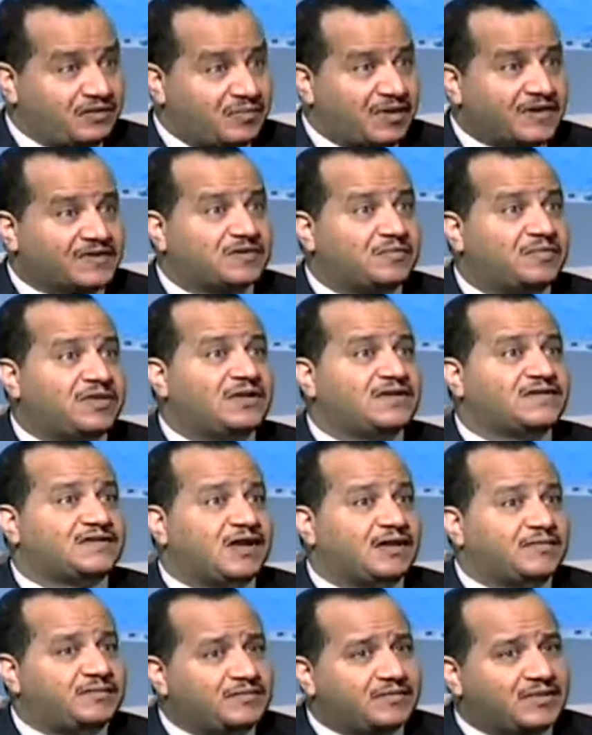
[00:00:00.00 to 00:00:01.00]
There must
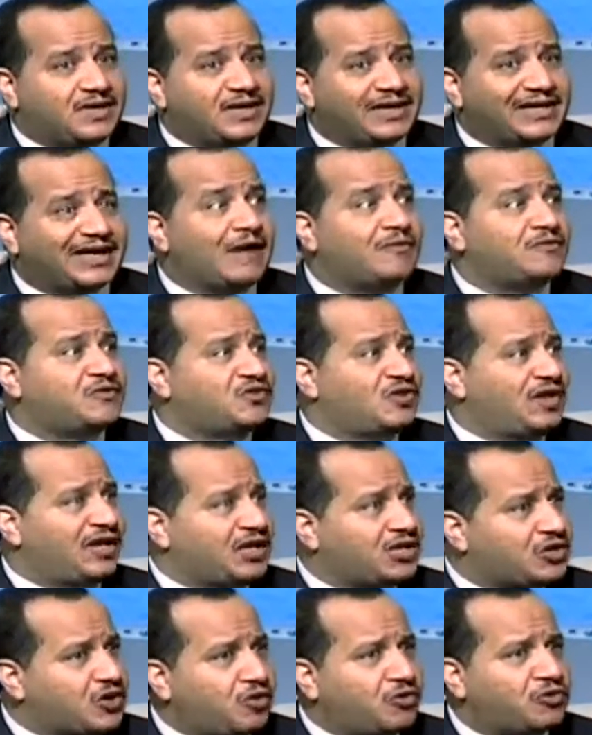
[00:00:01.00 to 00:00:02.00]
be some
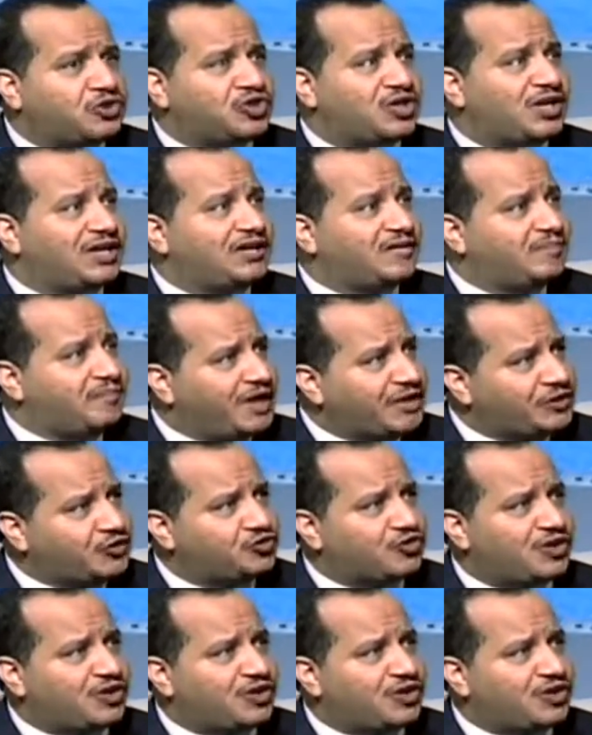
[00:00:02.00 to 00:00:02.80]
counseling, coaching,